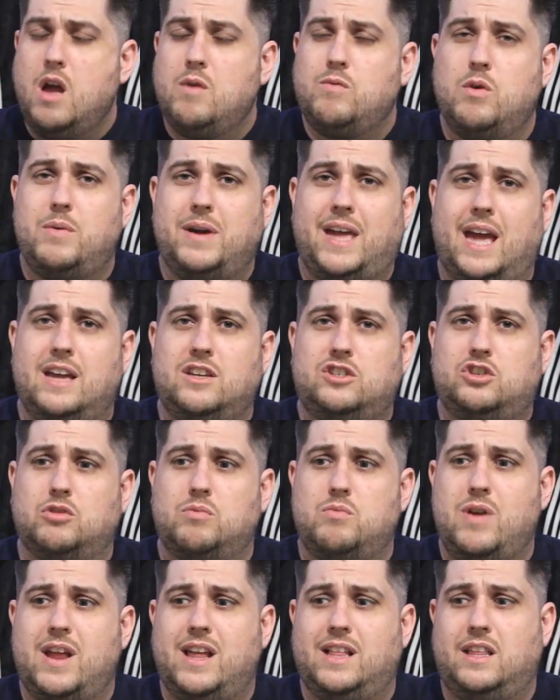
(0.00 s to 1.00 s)
we were getting
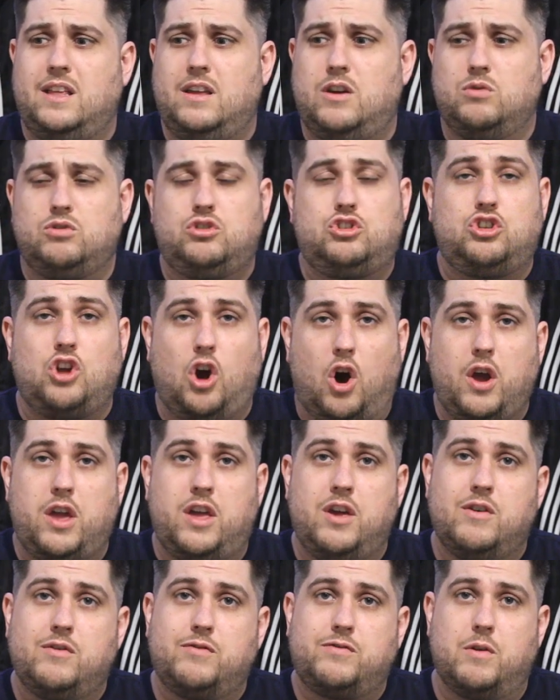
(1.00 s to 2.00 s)
some really good
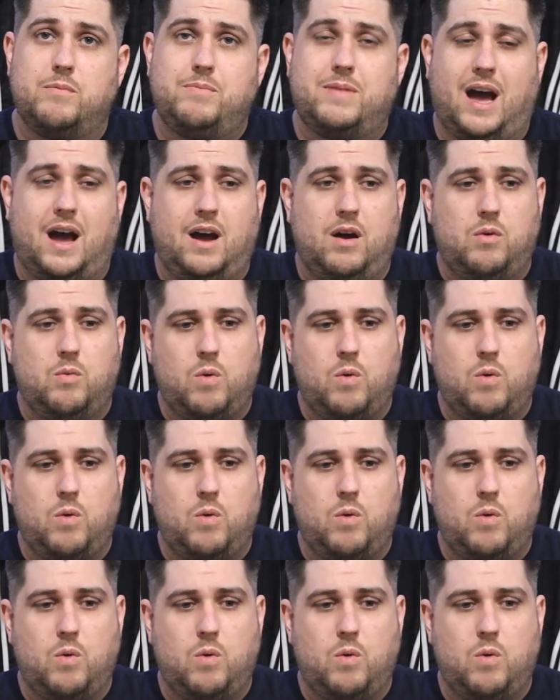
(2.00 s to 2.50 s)
joy from that.